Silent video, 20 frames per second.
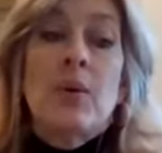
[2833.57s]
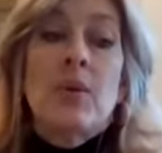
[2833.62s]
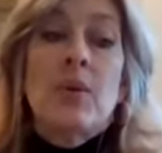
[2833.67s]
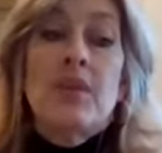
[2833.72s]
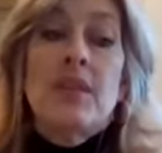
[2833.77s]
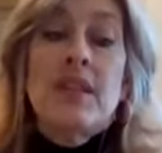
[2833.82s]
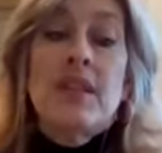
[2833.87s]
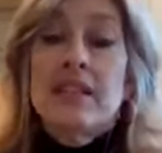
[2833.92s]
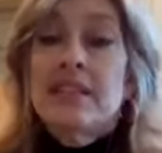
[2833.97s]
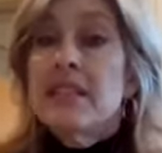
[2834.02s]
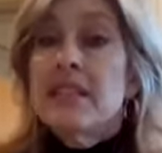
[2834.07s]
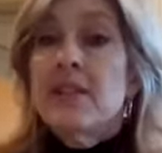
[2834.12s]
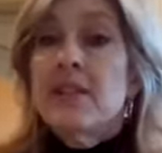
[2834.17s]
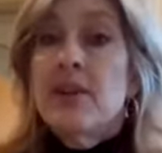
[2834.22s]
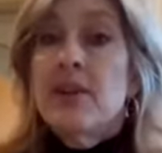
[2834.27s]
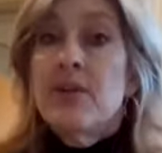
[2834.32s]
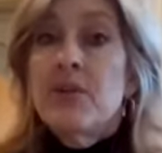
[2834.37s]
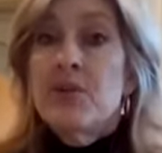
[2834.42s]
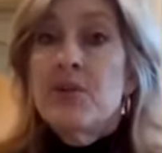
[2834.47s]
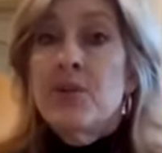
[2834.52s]
The things that are
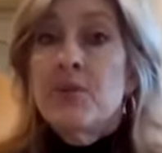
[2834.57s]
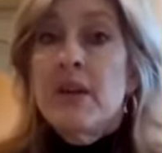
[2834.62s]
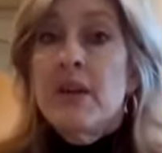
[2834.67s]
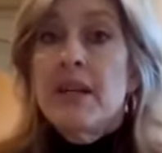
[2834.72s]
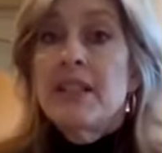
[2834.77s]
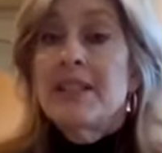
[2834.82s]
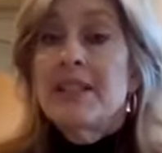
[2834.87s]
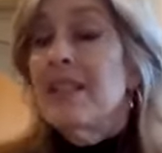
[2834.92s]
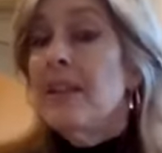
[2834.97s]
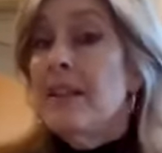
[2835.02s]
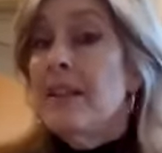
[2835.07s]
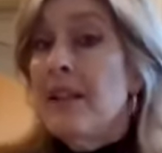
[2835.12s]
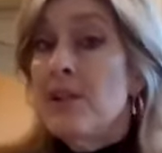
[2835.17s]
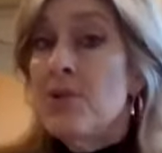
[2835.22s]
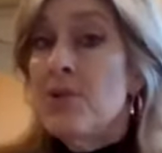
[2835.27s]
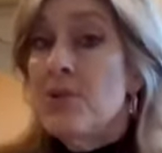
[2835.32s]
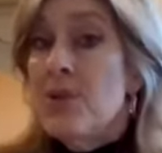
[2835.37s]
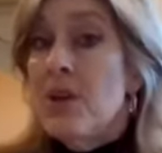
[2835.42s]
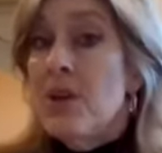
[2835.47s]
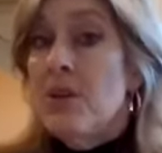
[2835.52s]
going to raise
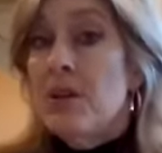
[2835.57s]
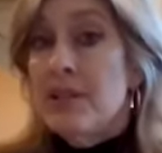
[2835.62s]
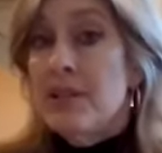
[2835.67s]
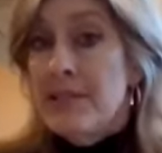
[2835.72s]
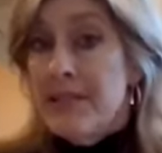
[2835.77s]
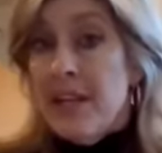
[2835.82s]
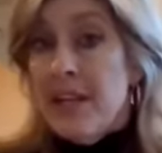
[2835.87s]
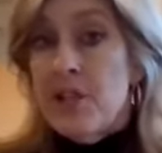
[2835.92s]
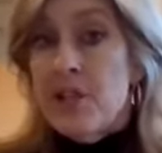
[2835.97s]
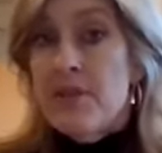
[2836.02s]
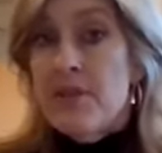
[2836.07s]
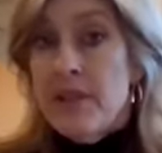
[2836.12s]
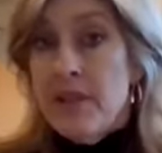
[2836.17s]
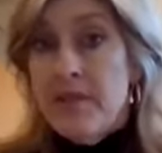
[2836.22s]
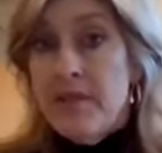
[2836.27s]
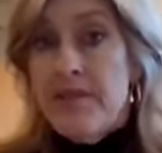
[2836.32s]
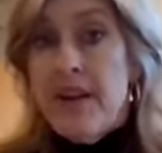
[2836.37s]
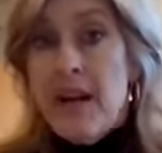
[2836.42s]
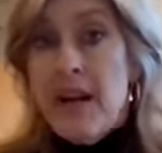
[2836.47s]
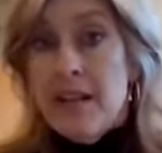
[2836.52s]
cholesterol are
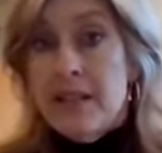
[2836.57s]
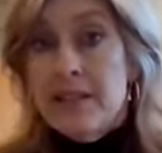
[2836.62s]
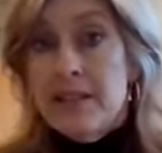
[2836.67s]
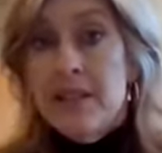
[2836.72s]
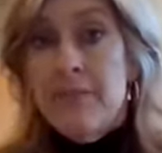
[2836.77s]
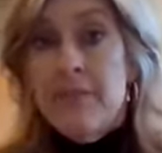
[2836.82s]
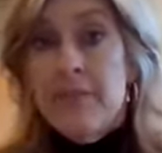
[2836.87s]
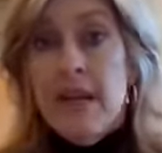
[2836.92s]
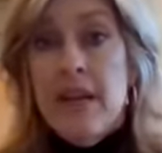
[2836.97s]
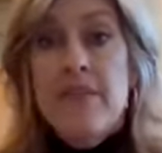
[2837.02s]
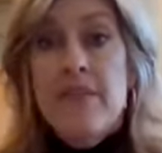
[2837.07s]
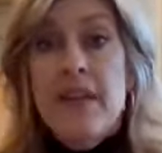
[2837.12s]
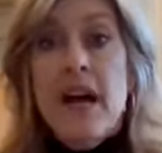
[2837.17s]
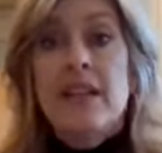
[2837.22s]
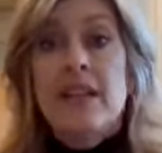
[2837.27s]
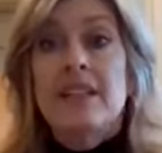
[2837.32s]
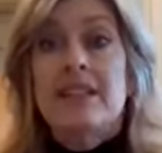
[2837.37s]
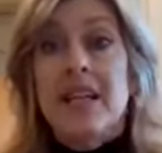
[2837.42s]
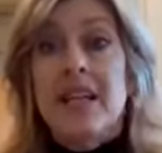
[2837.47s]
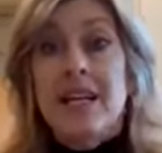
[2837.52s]
saturated fats. And
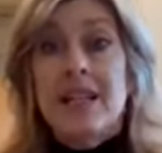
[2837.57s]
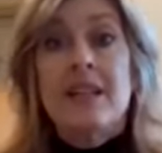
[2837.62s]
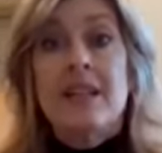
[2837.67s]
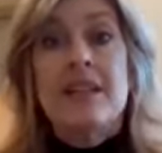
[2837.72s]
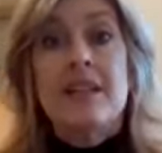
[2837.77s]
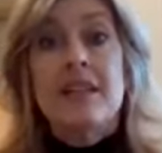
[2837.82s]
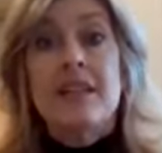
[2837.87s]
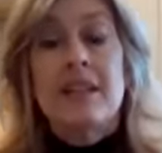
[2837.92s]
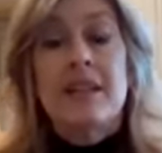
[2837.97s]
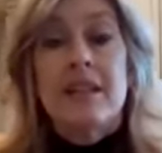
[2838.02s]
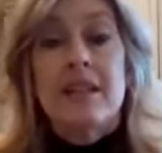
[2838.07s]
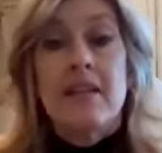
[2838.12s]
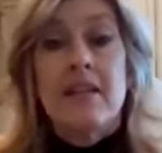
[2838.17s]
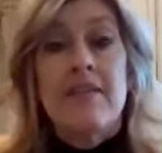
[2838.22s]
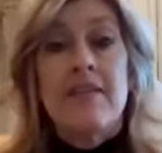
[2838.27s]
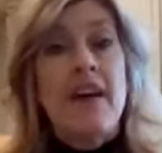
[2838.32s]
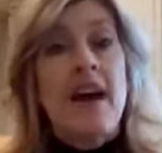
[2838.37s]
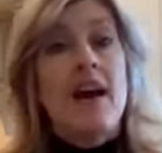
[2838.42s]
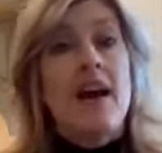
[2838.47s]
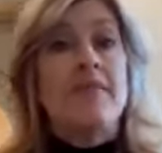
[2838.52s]
that is anything, a
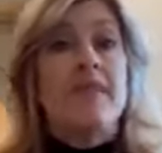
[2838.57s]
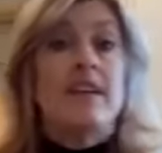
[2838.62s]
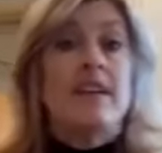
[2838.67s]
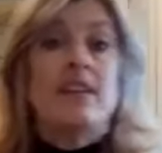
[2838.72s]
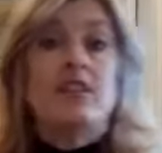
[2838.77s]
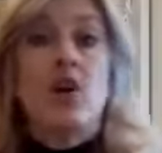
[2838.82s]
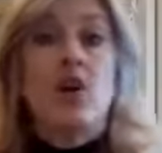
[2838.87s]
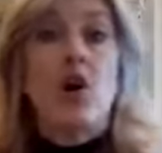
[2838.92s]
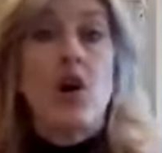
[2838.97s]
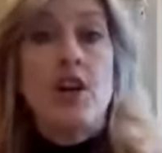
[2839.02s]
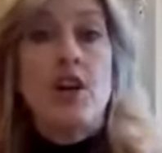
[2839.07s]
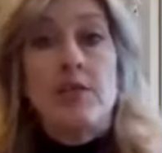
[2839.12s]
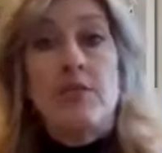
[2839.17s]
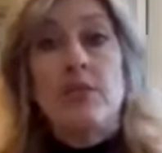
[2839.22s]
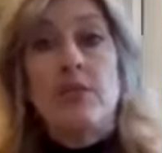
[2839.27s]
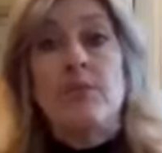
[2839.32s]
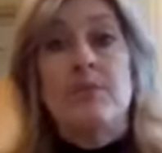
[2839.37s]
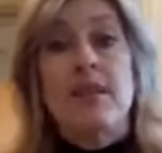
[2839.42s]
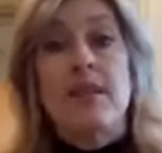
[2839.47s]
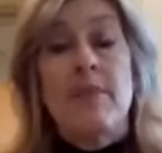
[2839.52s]
fat that is hard at
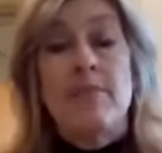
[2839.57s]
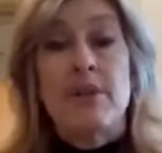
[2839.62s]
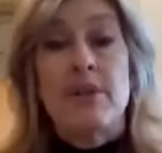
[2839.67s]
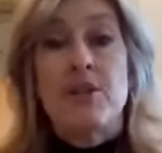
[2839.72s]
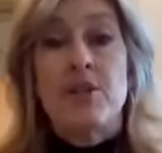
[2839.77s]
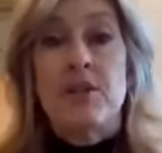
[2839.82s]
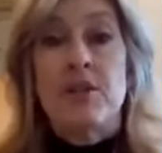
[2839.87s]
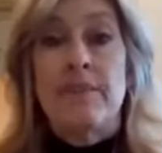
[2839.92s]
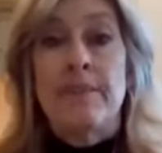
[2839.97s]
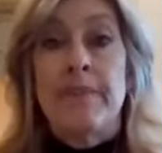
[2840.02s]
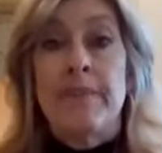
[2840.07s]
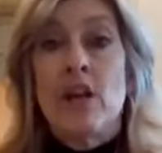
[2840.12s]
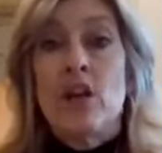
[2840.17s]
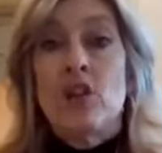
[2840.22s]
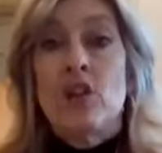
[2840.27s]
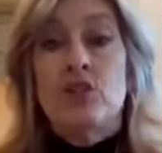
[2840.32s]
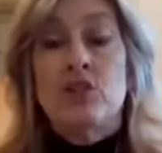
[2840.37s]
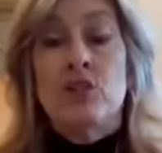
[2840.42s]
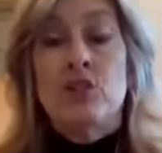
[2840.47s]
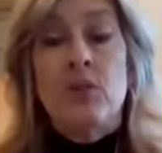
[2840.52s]
room temperature.
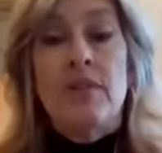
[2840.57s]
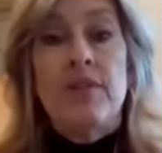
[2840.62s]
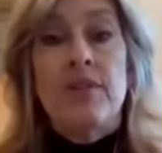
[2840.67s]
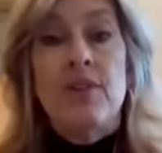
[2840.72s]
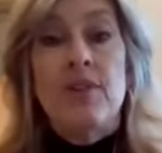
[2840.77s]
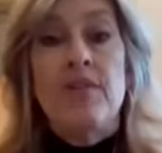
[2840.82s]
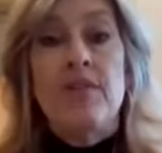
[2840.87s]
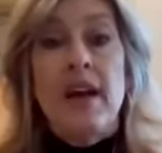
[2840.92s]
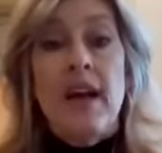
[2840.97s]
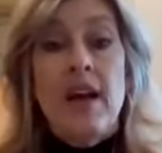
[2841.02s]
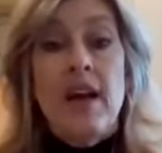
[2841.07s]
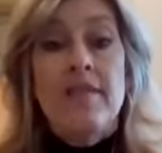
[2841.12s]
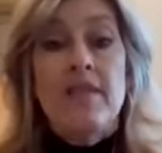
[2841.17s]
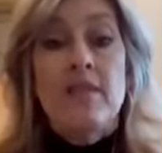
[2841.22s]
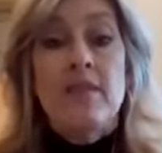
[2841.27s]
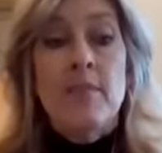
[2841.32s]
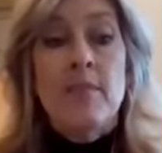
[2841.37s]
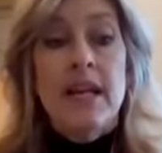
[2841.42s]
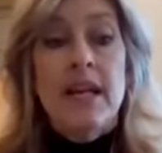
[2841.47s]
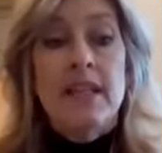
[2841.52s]
So if you've
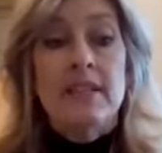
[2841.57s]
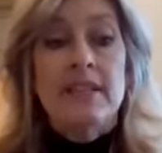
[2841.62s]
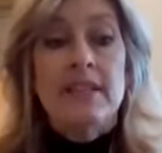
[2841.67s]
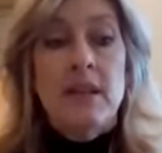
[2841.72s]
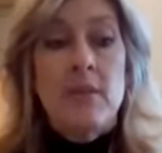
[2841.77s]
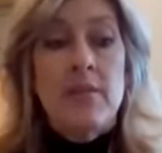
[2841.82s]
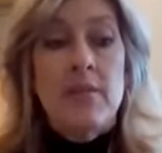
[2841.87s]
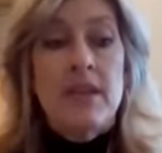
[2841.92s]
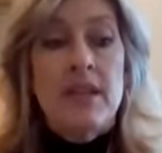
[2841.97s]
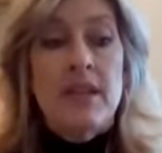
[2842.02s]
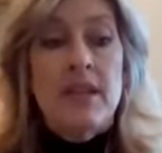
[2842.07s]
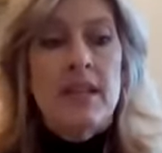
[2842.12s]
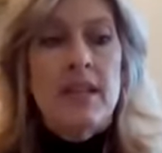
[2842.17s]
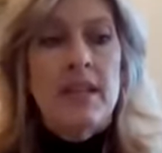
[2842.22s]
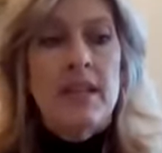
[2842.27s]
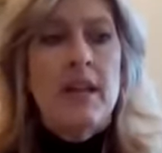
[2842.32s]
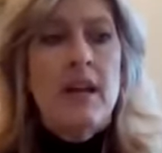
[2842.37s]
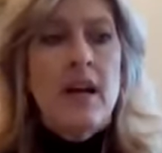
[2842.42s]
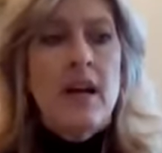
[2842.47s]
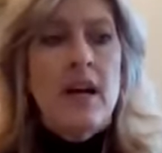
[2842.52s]
ever made
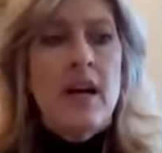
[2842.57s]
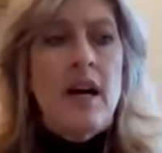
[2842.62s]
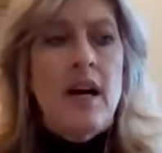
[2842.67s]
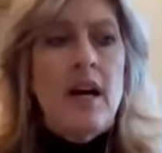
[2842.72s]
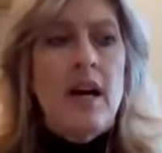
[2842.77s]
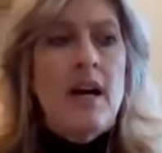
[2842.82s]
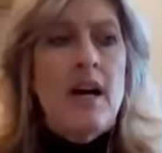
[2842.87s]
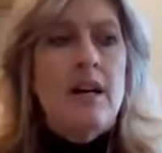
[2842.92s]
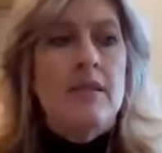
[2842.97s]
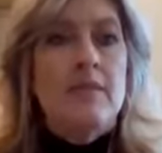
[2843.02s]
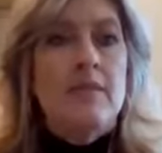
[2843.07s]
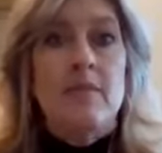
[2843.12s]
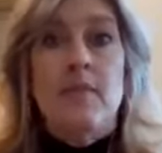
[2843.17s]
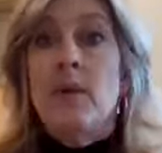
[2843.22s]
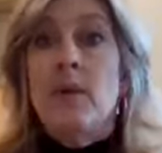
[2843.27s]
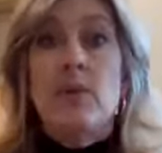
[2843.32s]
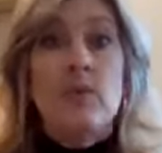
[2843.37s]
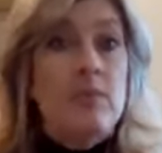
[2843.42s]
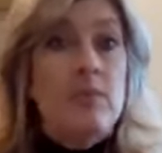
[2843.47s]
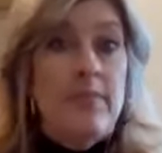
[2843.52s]
something,
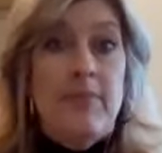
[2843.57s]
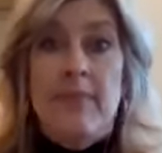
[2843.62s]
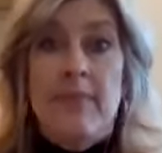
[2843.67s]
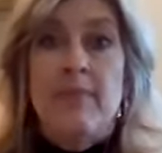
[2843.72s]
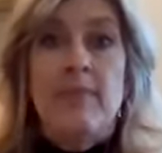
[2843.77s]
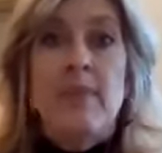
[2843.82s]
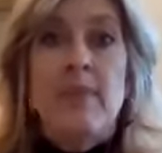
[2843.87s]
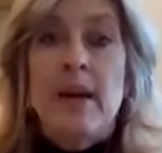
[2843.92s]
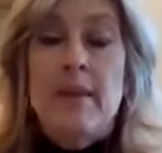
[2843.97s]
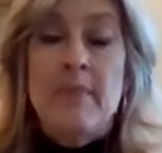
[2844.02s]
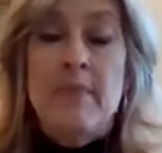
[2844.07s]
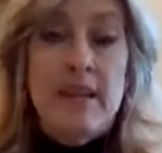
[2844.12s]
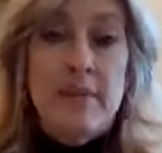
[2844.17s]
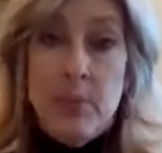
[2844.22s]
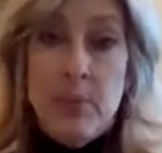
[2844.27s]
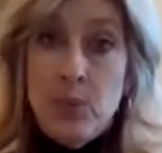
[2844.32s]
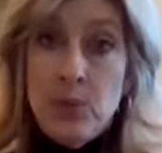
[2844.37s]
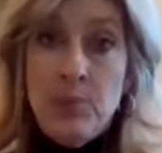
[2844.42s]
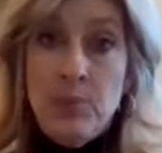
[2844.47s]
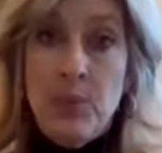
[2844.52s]
I
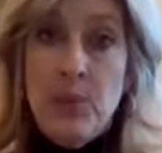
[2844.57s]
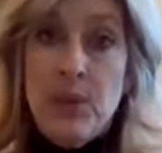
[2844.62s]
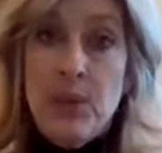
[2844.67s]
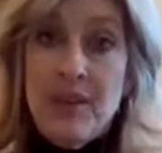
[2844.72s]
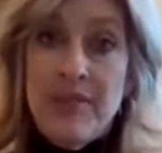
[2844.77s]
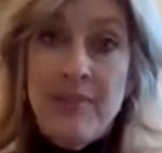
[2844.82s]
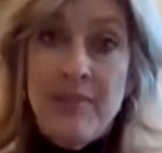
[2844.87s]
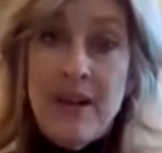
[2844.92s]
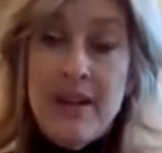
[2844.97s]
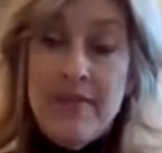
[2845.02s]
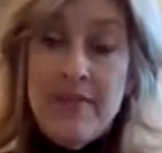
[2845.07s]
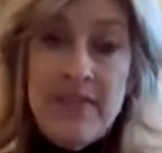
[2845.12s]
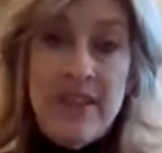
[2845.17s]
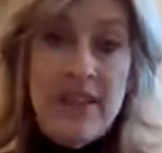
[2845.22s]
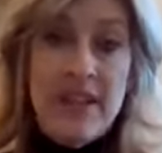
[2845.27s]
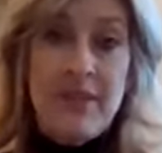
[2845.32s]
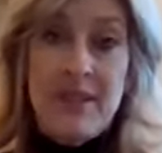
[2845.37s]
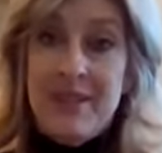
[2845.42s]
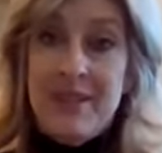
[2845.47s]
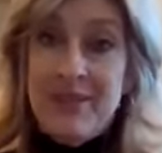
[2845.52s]
made pulled pork for my
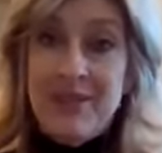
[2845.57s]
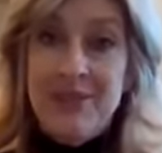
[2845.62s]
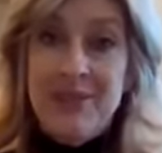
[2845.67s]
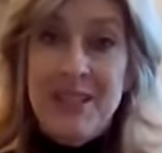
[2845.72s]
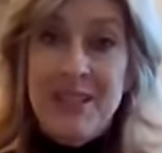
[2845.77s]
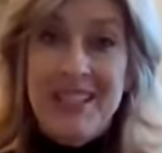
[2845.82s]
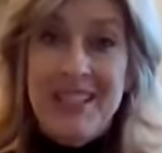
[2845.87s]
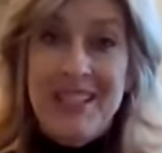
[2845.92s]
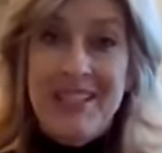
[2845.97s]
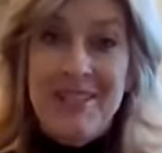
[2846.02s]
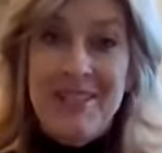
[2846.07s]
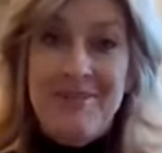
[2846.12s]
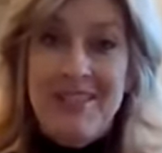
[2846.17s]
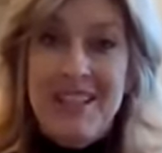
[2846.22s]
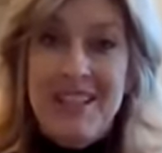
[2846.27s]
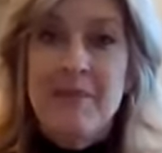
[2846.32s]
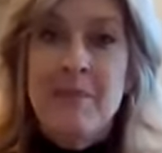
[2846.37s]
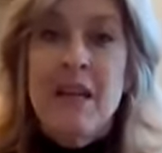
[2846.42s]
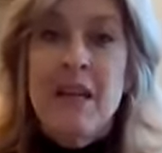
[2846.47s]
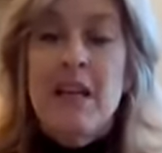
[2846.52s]
family a week ago,
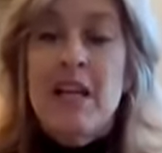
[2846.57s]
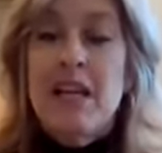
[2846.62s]
right?